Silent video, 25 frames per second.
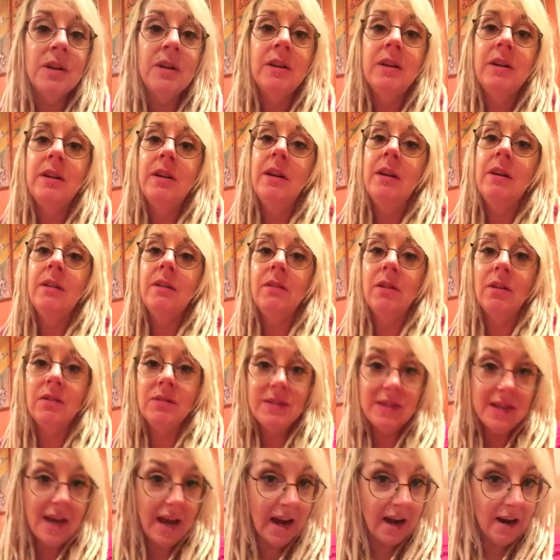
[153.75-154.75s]
we've
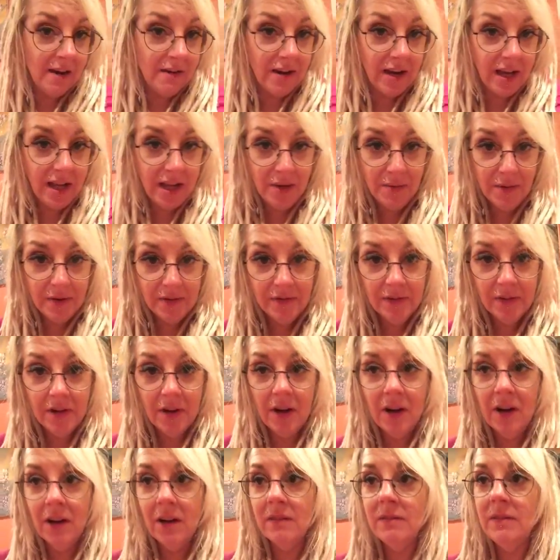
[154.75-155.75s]
got dairy, we've
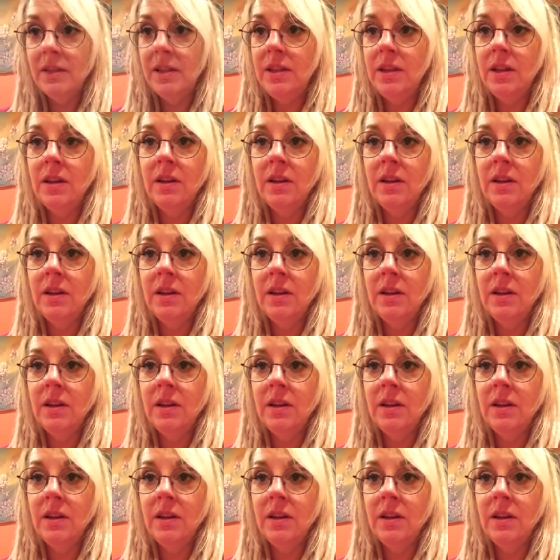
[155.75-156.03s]
got,